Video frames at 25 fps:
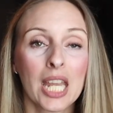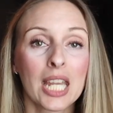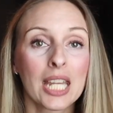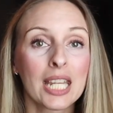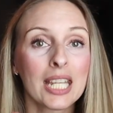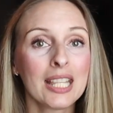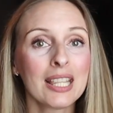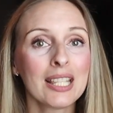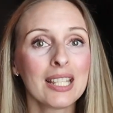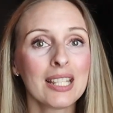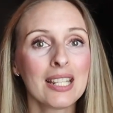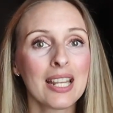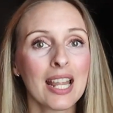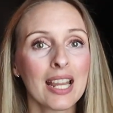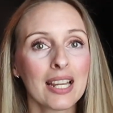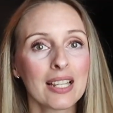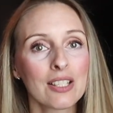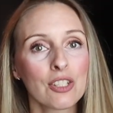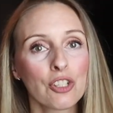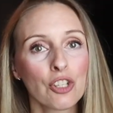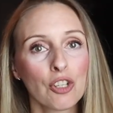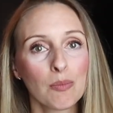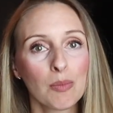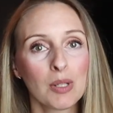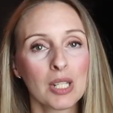In the
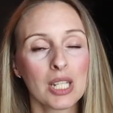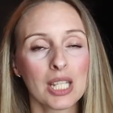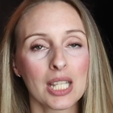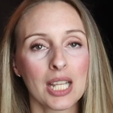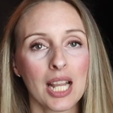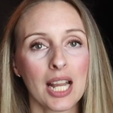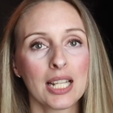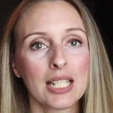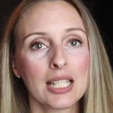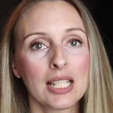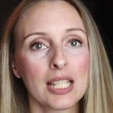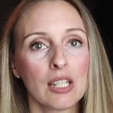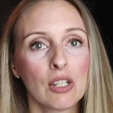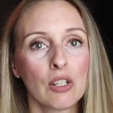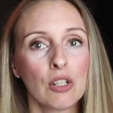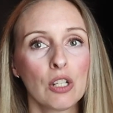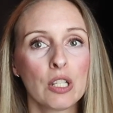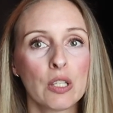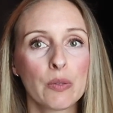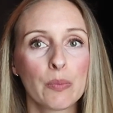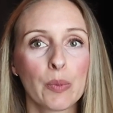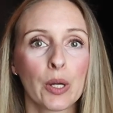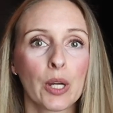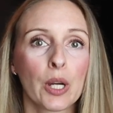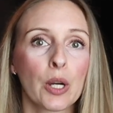next human design
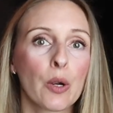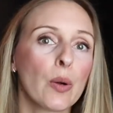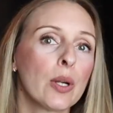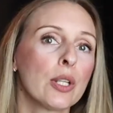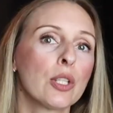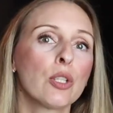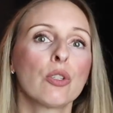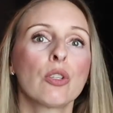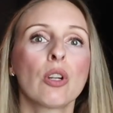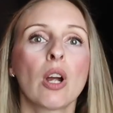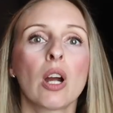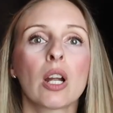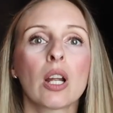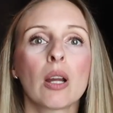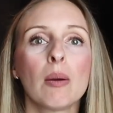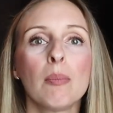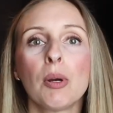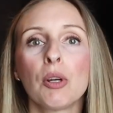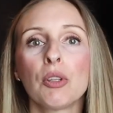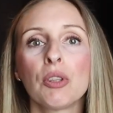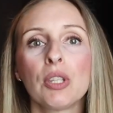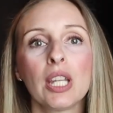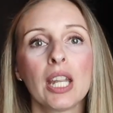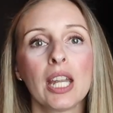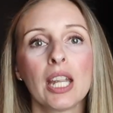series, we're going to talk
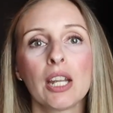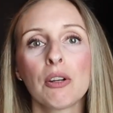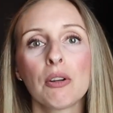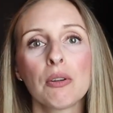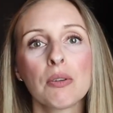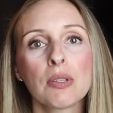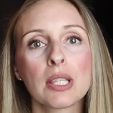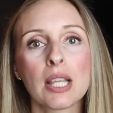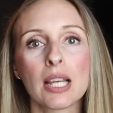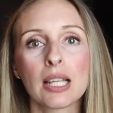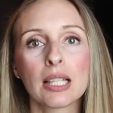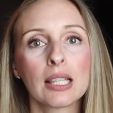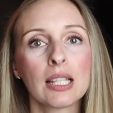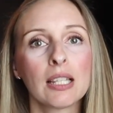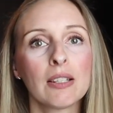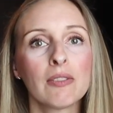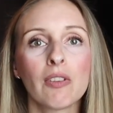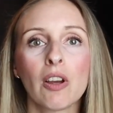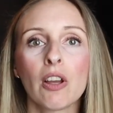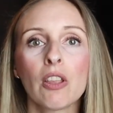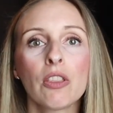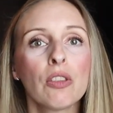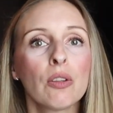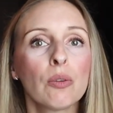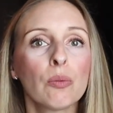about the arrows that live
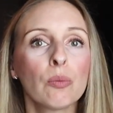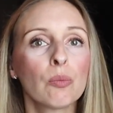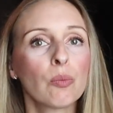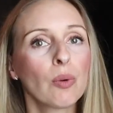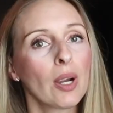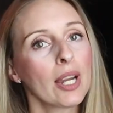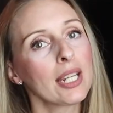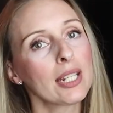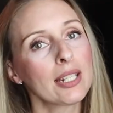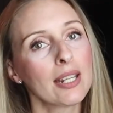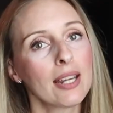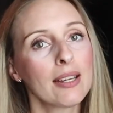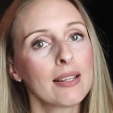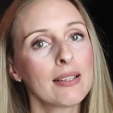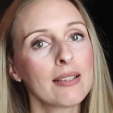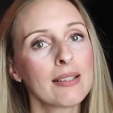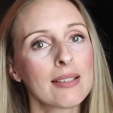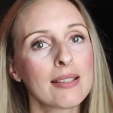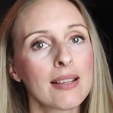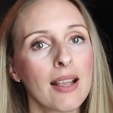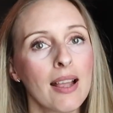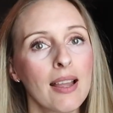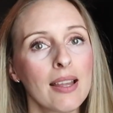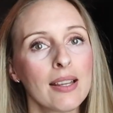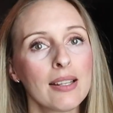on the right-hand
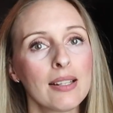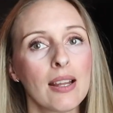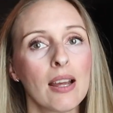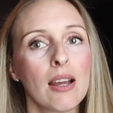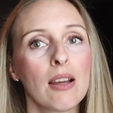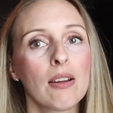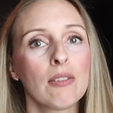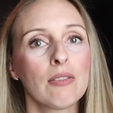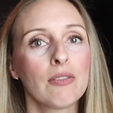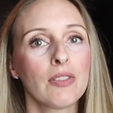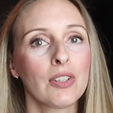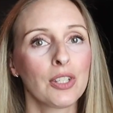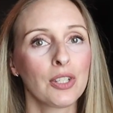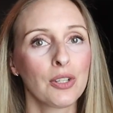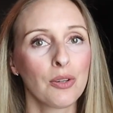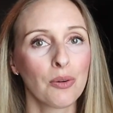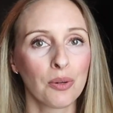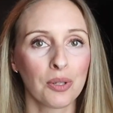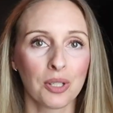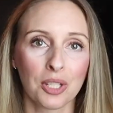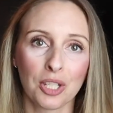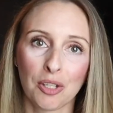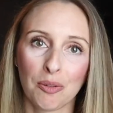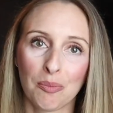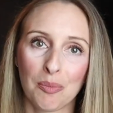side of
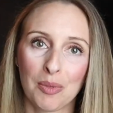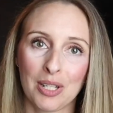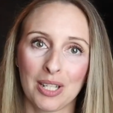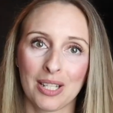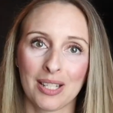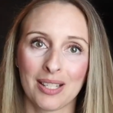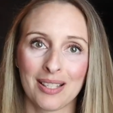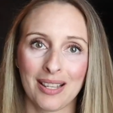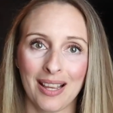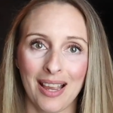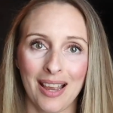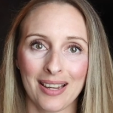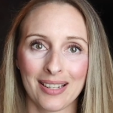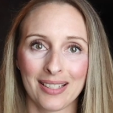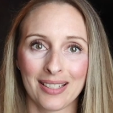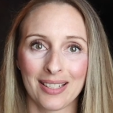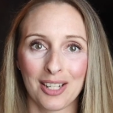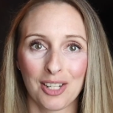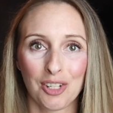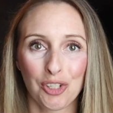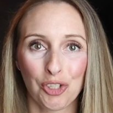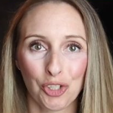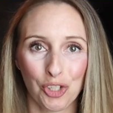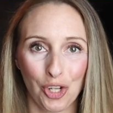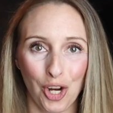your human design
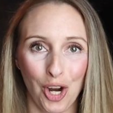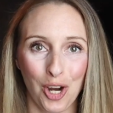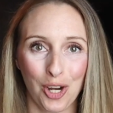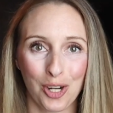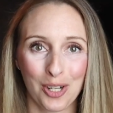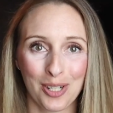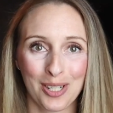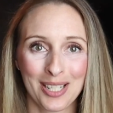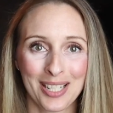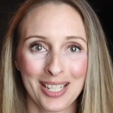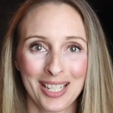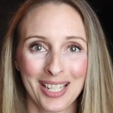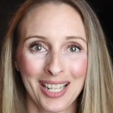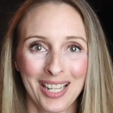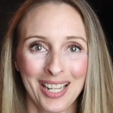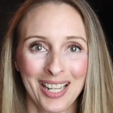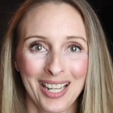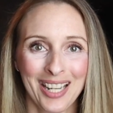chart.